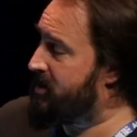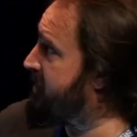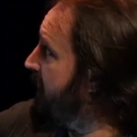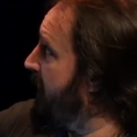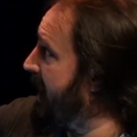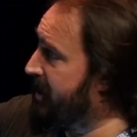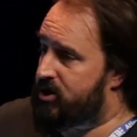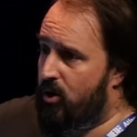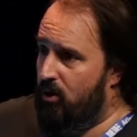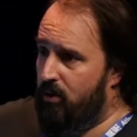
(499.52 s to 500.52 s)
see,
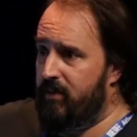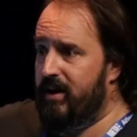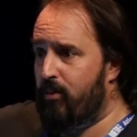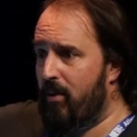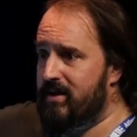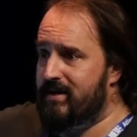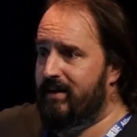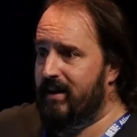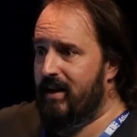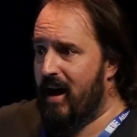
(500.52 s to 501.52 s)
each column is
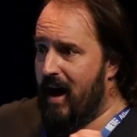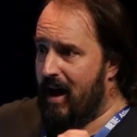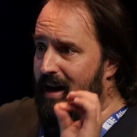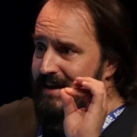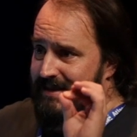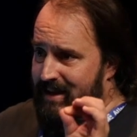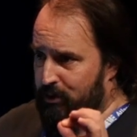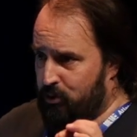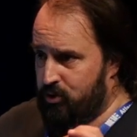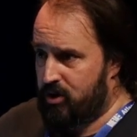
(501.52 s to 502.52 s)
representing a
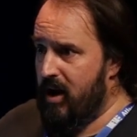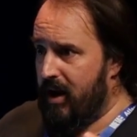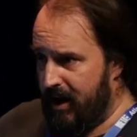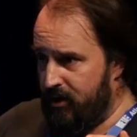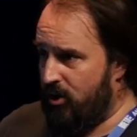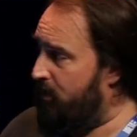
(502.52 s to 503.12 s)
status in your